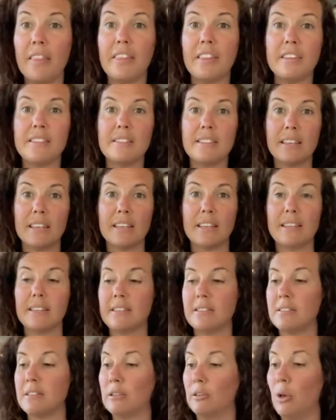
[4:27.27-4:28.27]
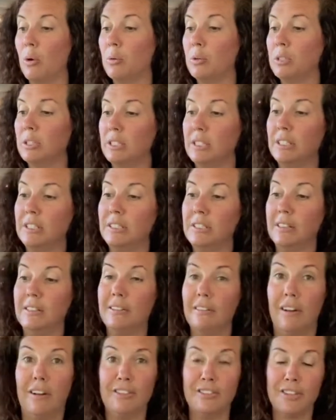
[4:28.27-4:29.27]
This is local
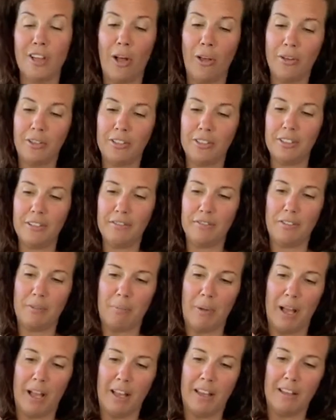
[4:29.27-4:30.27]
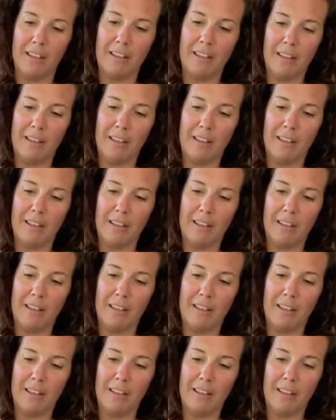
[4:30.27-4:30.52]
tulsi from my